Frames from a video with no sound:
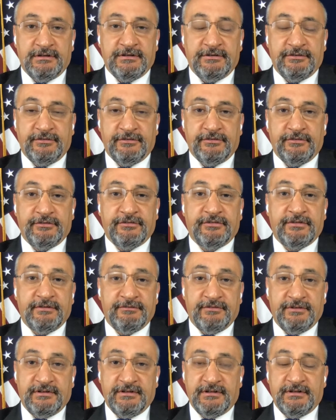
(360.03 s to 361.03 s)
and this is the
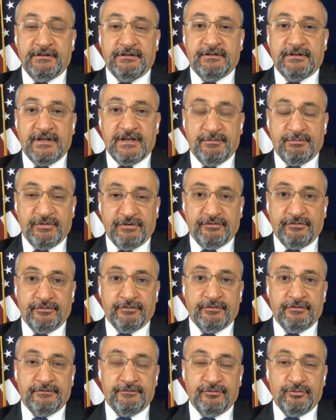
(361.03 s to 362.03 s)
17th
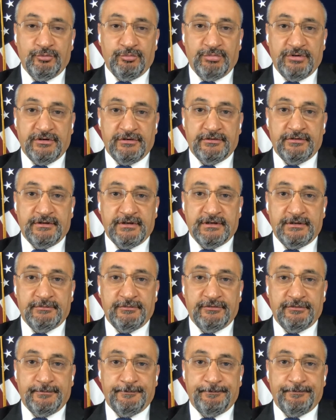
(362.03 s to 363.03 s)
episode of New
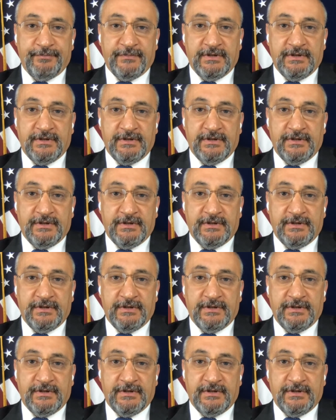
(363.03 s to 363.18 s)
Paradigms.